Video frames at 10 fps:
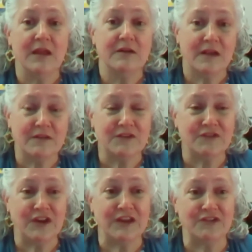Does it
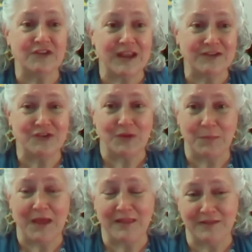change national
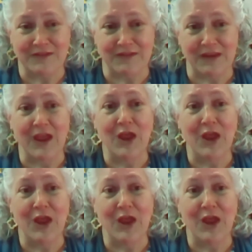policy?